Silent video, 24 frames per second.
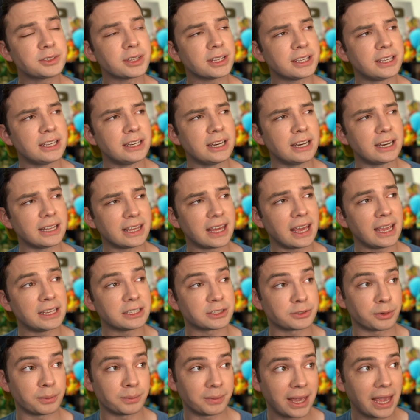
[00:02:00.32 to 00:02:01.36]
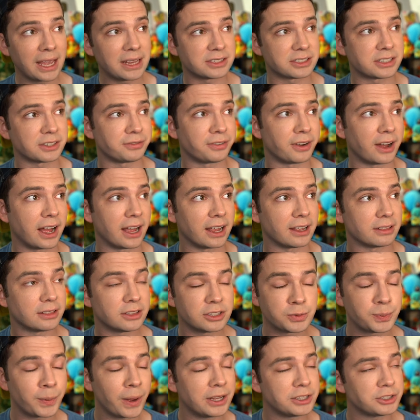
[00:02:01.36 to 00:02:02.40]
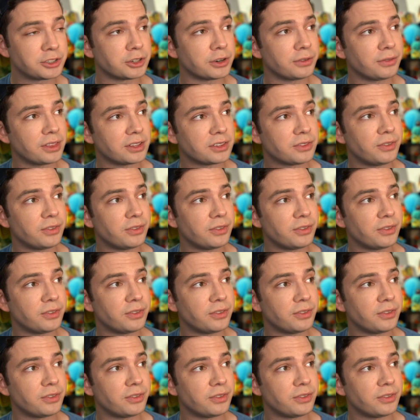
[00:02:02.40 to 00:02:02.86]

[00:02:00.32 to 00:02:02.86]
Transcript: like you need a case from Casetify, the sponsor of this